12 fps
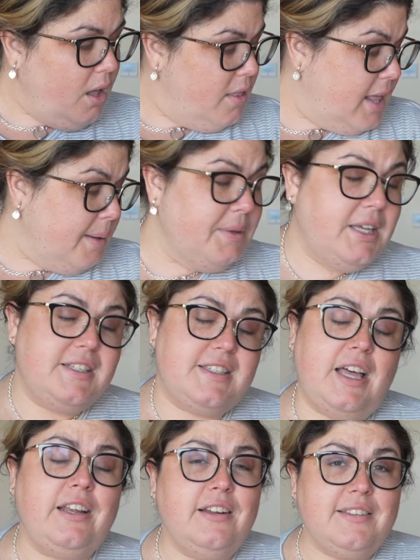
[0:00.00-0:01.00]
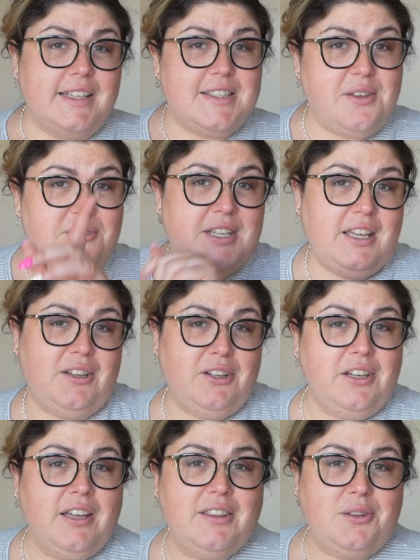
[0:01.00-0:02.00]
that being said, let's go take a
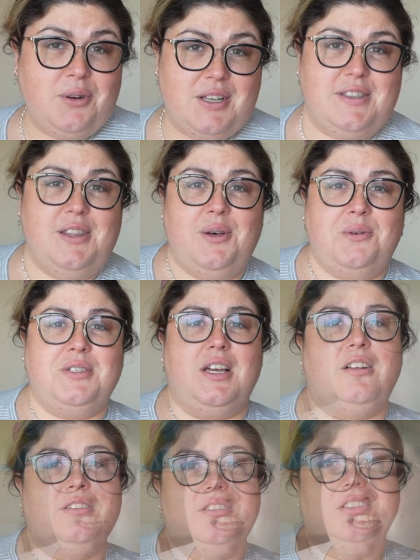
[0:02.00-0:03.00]
look at the rest of the hotel.